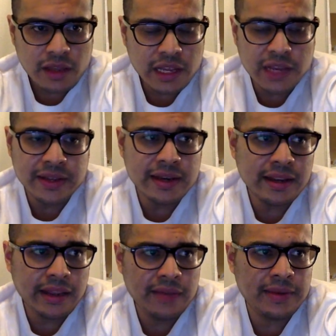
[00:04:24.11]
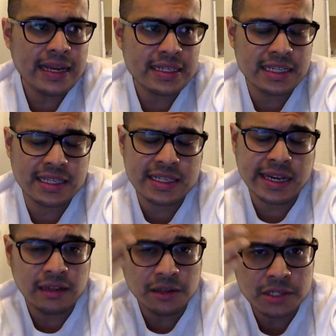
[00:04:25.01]
even as it
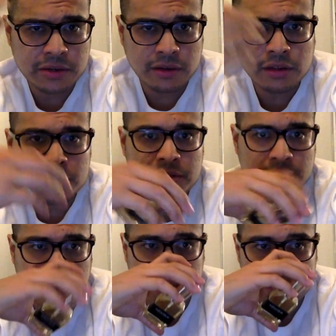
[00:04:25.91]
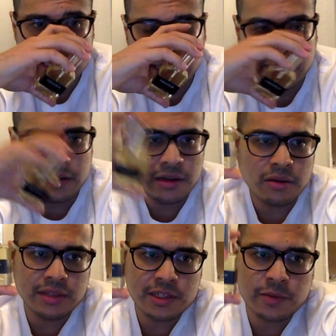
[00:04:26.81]
sat closer and closer to my skin,
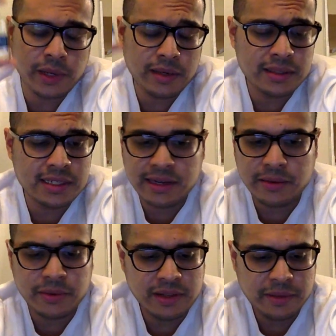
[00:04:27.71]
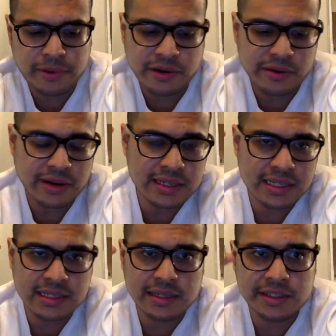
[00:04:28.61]
this fragrance didn't really progress.
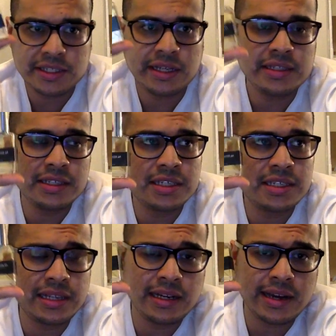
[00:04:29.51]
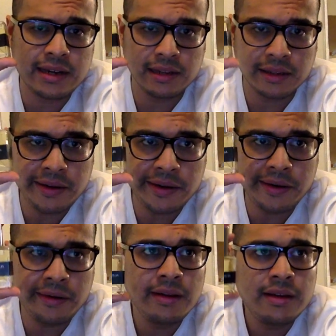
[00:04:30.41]
It didn't change. It just stayed kind of
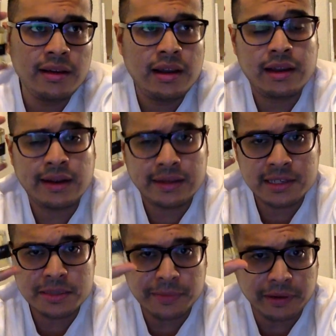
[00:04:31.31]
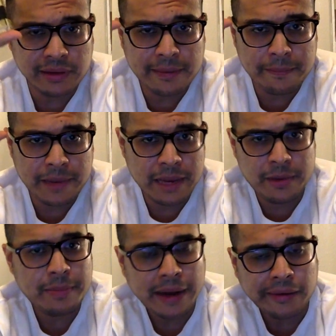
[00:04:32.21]
linear, and I just smelled like
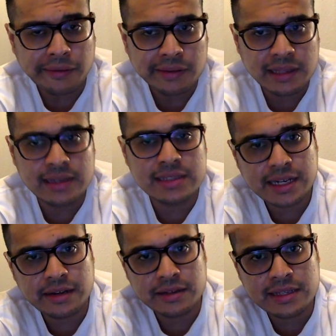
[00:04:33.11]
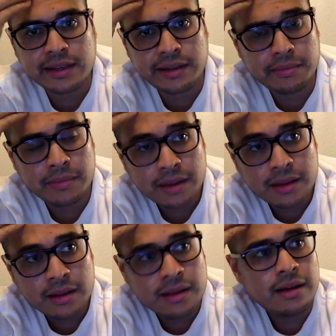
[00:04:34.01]
baby powder the entire time.
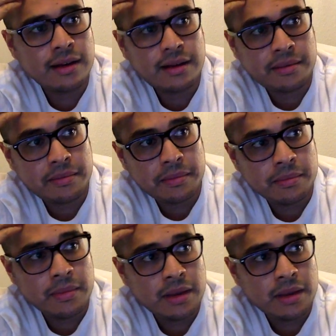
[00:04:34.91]
Um,